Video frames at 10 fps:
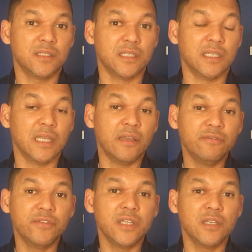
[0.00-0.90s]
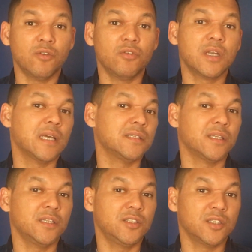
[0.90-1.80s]
in every
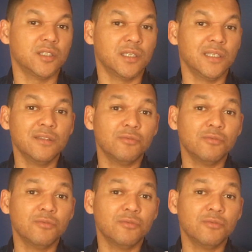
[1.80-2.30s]
organization in the